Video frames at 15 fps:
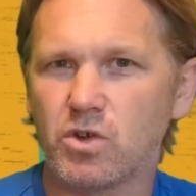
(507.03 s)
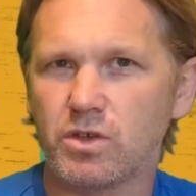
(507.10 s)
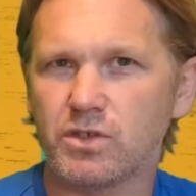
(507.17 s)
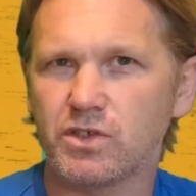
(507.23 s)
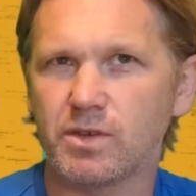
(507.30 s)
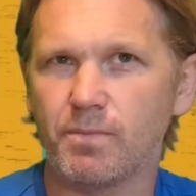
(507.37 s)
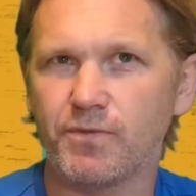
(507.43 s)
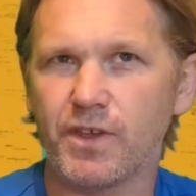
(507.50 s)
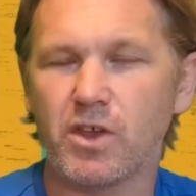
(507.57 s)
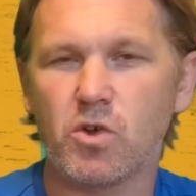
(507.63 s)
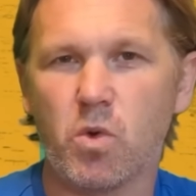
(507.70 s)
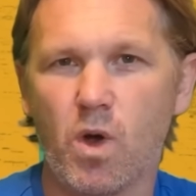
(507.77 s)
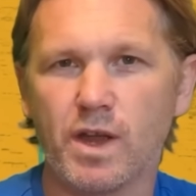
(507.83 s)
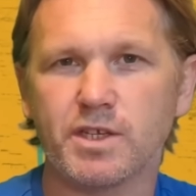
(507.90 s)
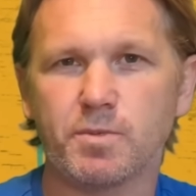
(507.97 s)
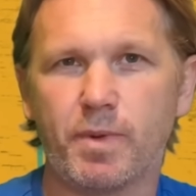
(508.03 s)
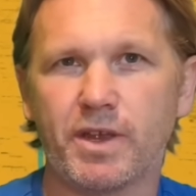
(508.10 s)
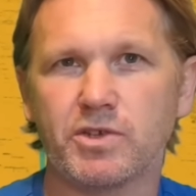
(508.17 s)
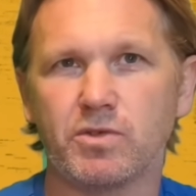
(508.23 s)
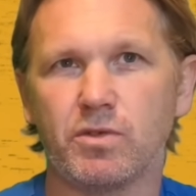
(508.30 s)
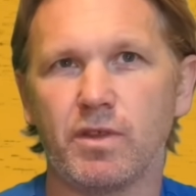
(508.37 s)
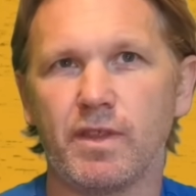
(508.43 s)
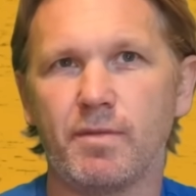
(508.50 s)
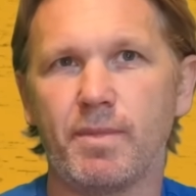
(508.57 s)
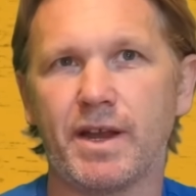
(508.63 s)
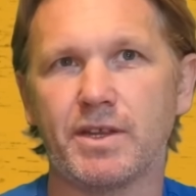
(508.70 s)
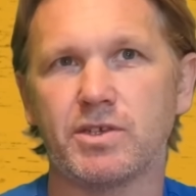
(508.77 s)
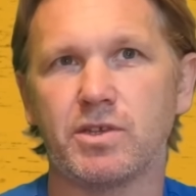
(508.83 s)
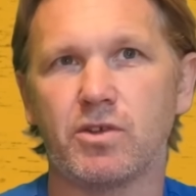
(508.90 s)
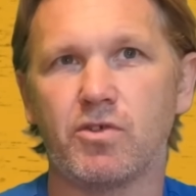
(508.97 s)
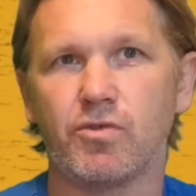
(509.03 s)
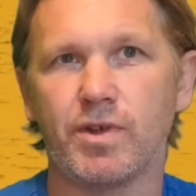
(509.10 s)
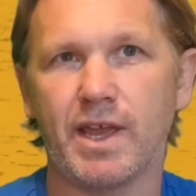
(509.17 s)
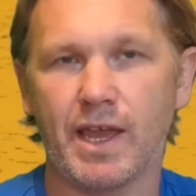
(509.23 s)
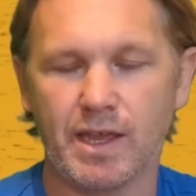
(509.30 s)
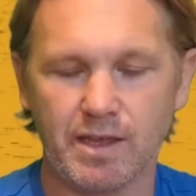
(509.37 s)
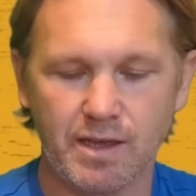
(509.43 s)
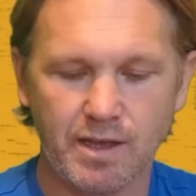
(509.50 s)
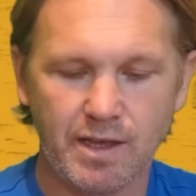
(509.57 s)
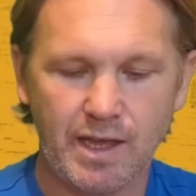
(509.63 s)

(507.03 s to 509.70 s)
something quite special that they've managed to create.